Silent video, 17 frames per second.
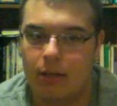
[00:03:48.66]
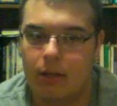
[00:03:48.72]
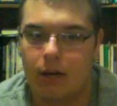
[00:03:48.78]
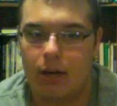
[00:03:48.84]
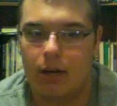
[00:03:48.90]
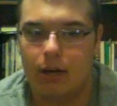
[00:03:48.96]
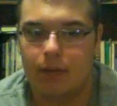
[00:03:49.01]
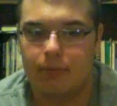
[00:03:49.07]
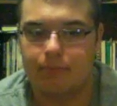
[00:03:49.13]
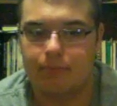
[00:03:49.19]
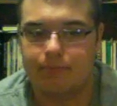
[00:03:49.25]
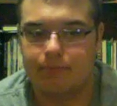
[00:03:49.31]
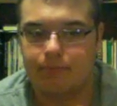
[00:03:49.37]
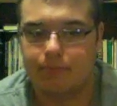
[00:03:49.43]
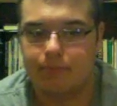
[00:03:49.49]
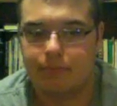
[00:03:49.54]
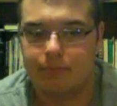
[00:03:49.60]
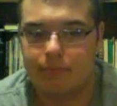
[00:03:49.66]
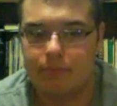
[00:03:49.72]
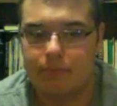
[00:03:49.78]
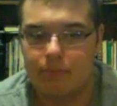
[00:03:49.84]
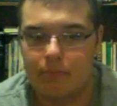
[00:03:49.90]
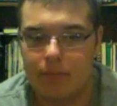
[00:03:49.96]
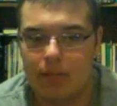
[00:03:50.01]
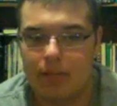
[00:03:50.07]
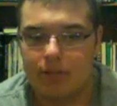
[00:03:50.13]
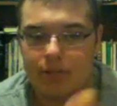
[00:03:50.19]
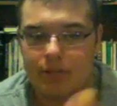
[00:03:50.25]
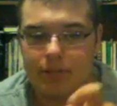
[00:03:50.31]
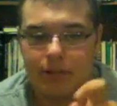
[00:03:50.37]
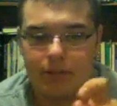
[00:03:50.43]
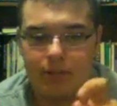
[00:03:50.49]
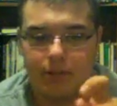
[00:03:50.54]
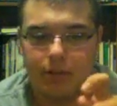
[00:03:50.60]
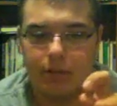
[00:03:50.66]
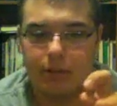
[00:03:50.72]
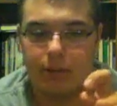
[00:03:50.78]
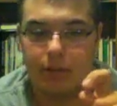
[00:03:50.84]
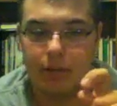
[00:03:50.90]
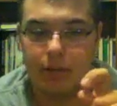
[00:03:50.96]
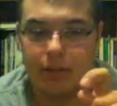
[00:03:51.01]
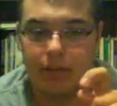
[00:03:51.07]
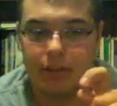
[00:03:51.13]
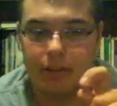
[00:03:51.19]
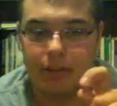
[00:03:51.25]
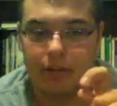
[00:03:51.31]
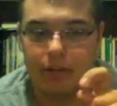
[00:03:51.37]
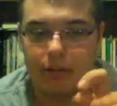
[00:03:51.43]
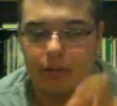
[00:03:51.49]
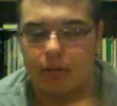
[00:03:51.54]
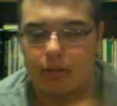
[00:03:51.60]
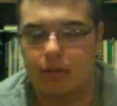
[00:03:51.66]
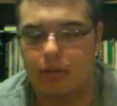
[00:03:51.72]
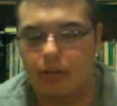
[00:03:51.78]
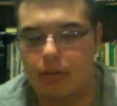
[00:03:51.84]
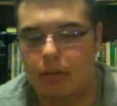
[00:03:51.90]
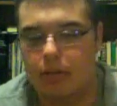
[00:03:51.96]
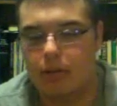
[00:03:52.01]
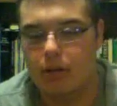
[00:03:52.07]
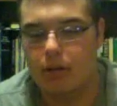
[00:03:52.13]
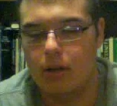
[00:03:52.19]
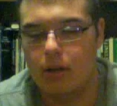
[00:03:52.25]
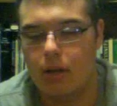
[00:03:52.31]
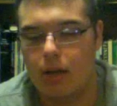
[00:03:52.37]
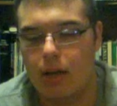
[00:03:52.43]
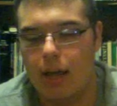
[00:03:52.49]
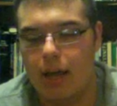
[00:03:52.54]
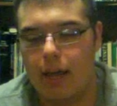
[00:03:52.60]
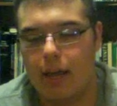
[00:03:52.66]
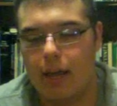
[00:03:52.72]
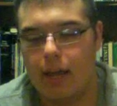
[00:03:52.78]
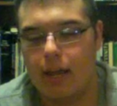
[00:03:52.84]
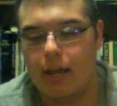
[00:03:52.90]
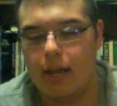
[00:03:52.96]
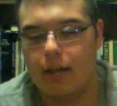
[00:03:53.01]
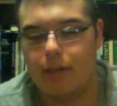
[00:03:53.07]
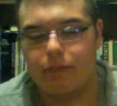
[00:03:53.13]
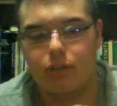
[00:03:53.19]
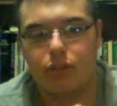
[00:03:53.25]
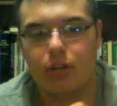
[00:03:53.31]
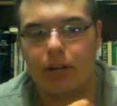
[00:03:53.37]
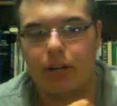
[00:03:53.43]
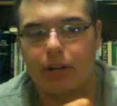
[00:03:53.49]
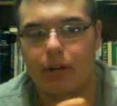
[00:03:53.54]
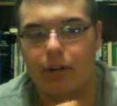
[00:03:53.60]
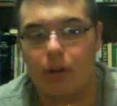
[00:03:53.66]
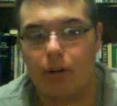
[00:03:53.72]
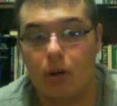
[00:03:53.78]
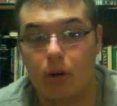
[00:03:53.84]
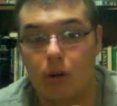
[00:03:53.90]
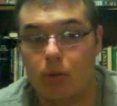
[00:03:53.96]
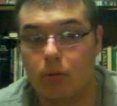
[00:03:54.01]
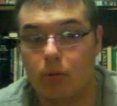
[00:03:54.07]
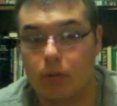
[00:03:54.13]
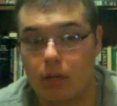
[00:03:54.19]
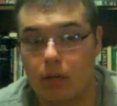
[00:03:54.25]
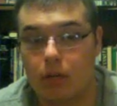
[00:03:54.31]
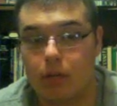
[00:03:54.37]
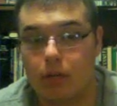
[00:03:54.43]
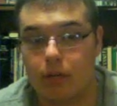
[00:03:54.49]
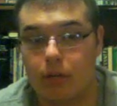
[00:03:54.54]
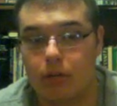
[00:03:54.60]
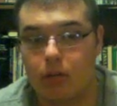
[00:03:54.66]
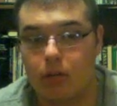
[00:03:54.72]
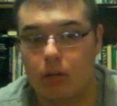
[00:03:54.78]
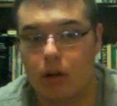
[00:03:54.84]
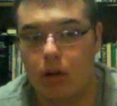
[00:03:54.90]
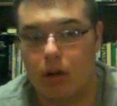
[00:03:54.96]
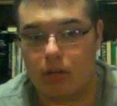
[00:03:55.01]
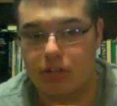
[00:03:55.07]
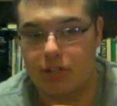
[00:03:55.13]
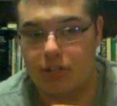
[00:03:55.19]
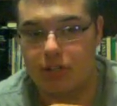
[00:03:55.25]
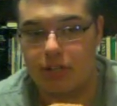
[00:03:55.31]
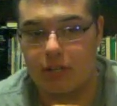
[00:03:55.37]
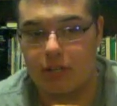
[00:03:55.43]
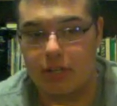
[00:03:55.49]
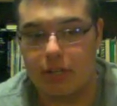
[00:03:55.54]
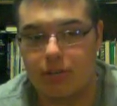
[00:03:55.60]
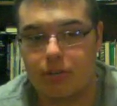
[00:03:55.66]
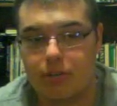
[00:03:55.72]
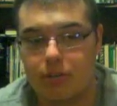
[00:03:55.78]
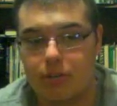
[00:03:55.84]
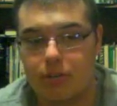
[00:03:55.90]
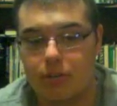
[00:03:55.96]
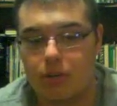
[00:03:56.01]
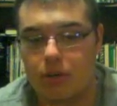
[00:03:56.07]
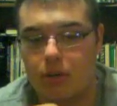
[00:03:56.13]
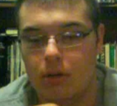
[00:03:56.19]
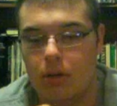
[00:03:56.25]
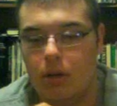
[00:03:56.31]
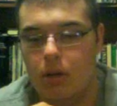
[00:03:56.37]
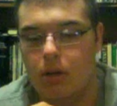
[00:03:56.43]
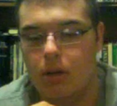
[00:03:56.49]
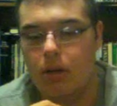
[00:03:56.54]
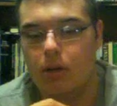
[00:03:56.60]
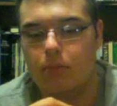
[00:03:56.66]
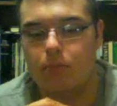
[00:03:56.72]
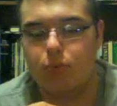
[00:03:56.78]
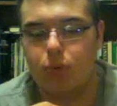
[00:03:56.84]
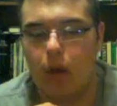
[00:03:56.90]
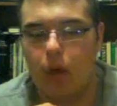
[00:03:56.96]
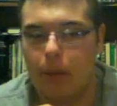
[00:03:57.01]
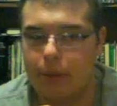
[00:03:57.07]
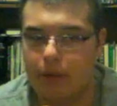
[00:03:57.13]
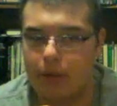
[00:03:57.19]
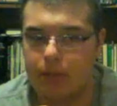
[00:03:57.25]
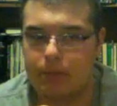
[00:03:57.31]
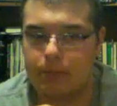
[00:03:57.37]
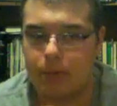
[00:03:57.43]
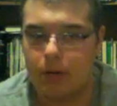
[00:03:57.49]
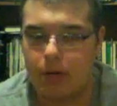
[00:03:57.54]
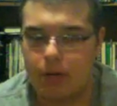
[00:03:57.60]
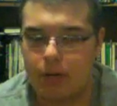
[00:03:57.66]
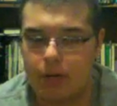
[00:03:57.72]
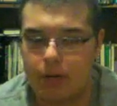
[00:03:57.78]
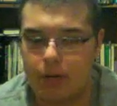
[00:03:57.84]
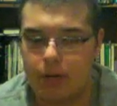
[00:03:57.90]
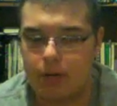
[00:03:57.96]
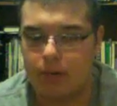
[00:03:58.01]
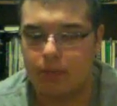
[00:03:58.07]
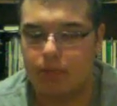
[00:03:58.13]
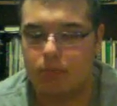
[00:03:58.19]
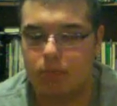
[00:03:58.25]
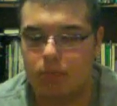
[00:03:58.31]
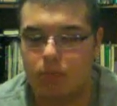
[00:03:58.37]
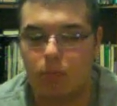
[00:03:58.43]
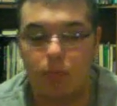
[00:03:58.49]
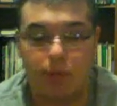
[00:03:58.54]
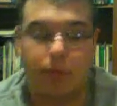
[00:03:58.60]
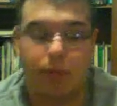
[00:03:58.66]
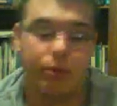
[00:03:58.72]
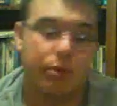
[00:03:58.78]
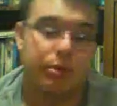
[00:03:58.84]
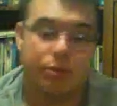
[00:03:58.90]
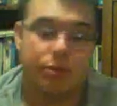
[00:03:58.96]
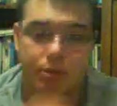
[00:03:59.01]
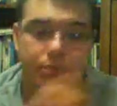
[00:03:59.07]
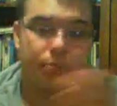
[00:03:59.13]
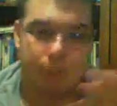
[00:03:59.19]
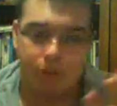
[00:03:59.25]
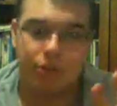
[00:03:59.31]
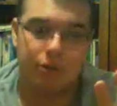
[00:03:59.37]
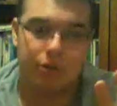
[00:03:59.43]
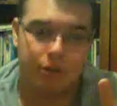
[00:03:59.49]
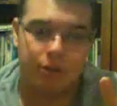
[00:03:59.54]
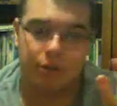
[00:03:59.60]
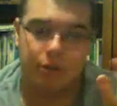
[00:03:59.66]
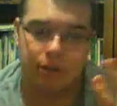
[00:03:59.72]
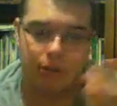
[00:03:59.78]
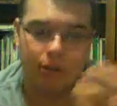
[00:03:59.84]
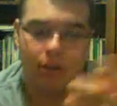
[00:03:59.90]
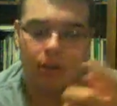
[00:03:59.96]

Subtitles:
As you can see, it's only about that thin. And if you try to carry the whole gun on just this, probably not a smart idea. Well, you shouldn't do it.